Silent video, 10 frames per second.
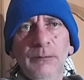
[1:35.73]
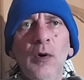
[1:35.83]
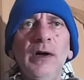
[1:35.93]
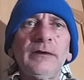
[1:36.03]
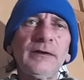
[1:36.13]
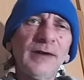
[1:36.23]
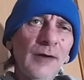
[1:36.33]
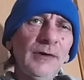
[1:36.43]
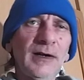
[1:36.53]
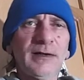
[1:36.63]
What I
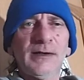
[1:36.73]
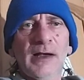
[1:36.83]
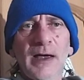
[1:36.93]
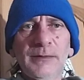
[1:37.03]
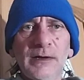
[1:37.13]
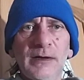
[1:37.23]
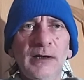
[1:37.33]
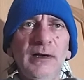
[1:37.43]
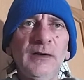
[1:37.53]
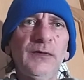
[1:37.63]
don't accept
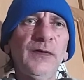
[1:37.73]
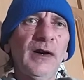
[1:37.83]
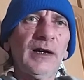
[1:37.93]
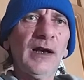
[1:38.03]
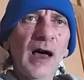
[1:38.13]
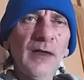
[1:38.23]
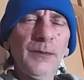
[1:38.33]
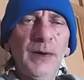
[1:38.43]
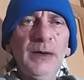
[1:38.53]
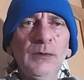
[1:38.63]
is fucking
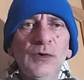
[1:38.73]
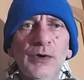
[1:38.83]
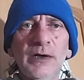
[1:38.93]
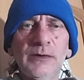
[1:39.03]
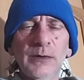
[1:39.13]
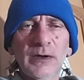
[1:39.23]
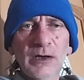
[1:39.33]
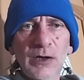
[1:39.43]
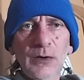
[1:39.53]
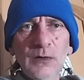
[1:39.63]
other people trying to
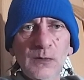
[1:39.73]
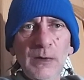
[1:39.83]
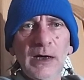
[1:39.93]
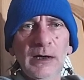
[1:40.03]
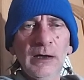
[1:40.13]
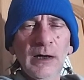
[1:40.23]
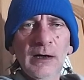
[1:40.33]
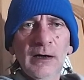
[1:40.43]
accuse me